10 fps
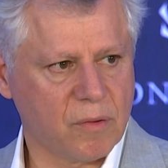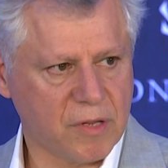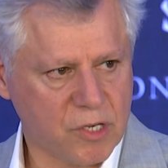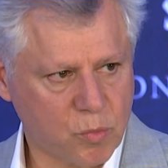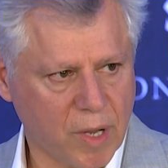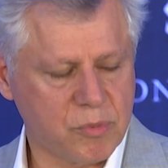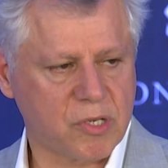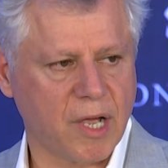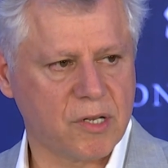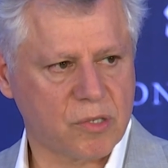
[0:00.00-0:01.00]
these
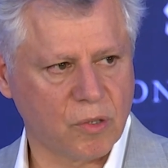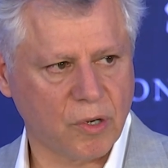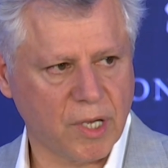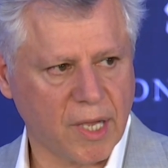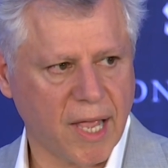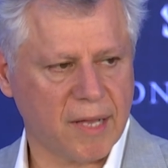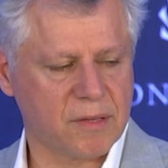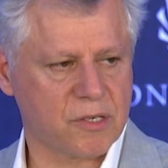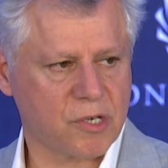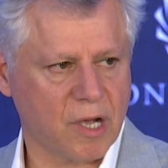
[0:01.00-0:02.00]
websites, looking at
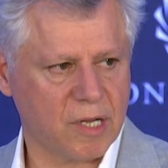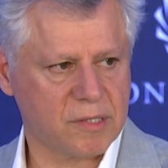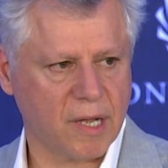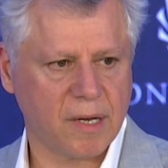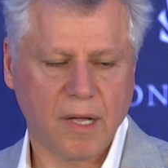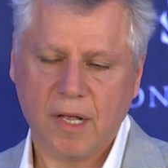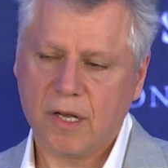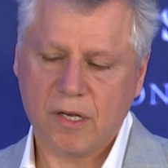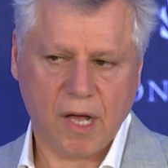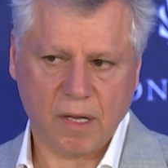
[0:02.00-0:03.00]
this content.
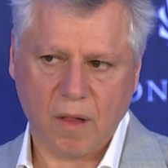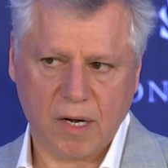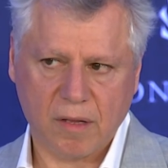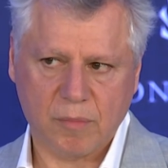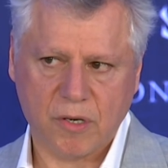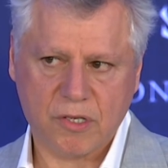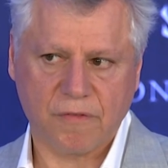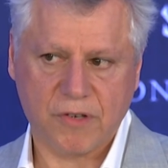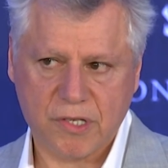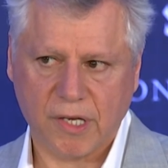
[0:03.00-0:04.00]
Not a lot of them are
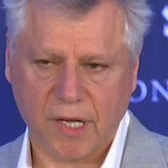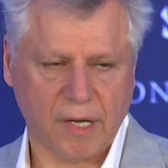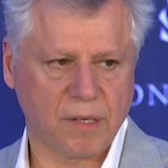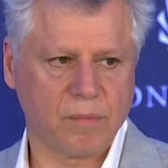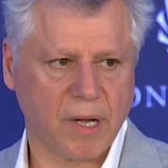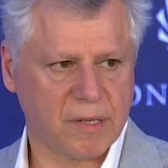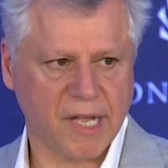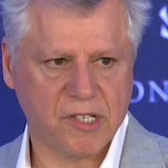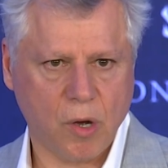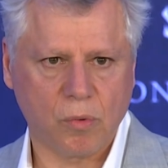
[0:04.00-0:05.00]
sophisticated, right?
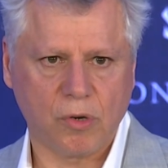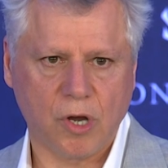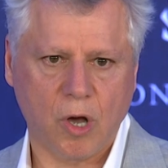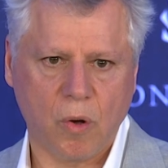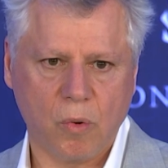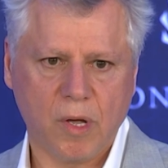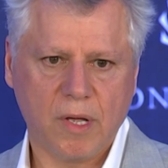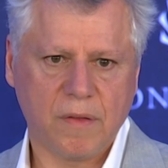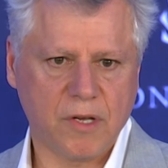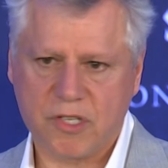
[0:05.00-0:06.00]
They don't know
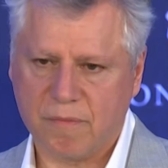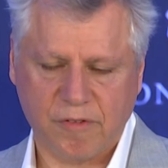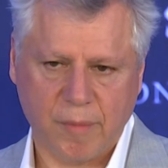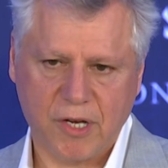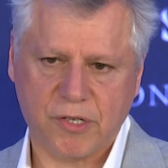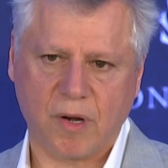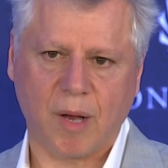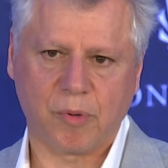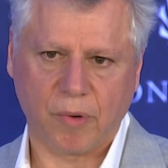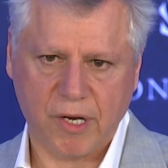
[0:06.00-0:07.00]
these information
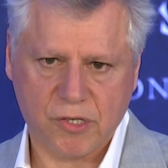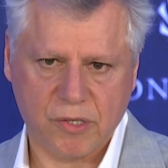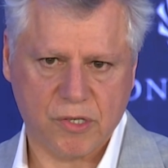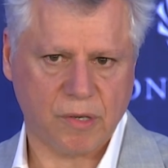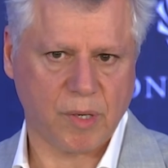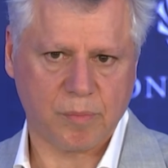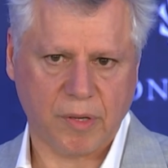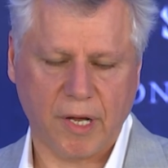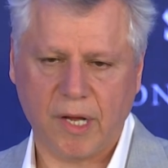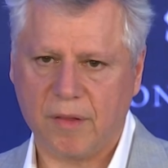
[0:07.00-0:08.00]
operations are at
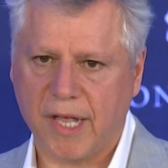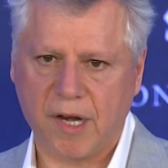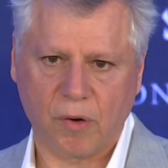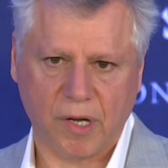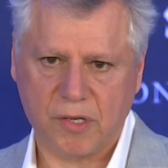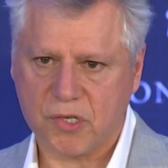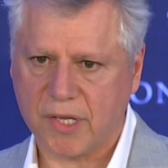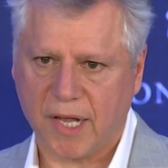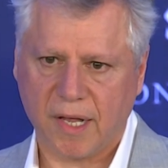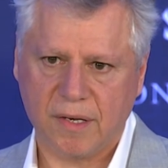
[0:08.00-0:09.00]
play. They don't
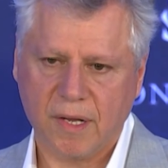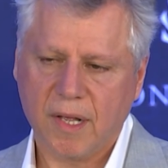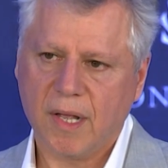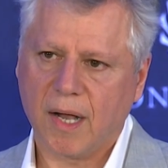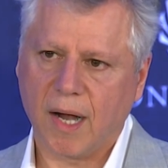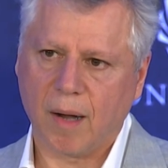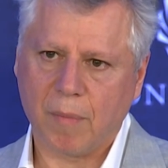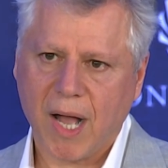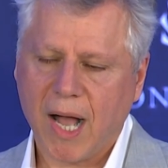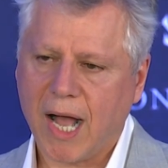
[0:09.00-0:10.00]
understand
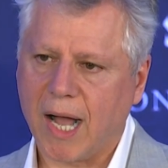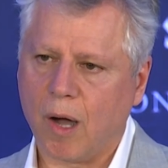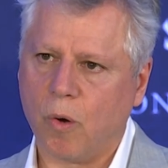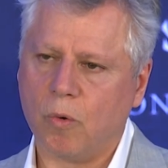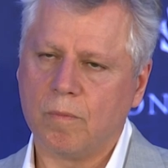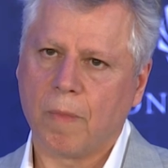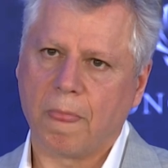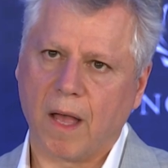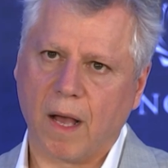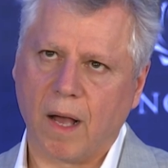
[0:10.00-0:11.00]
how
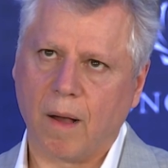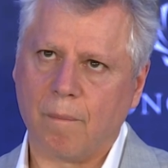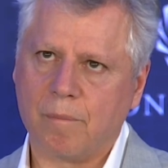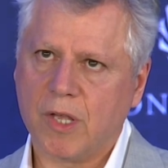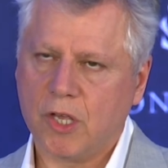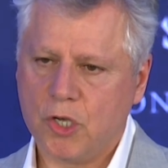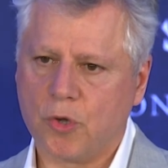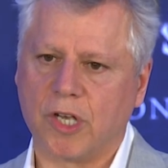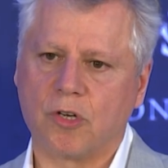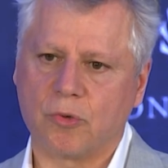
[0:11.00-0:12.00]
you
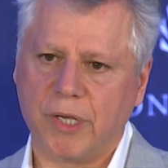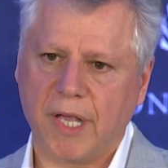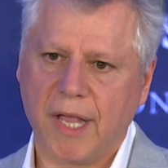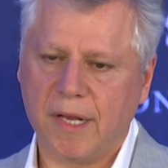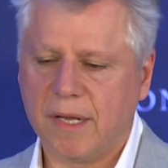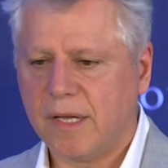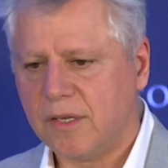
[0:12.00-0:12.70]
can create